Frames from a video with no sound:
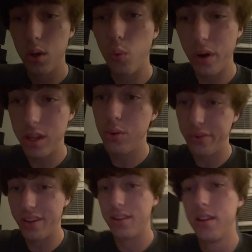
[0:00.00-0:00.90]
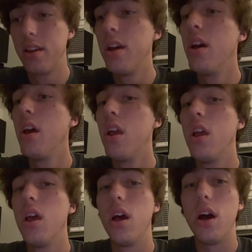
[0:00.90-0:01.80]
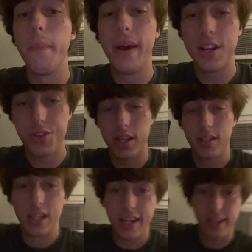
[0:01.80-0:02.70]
when using a matchstick to light a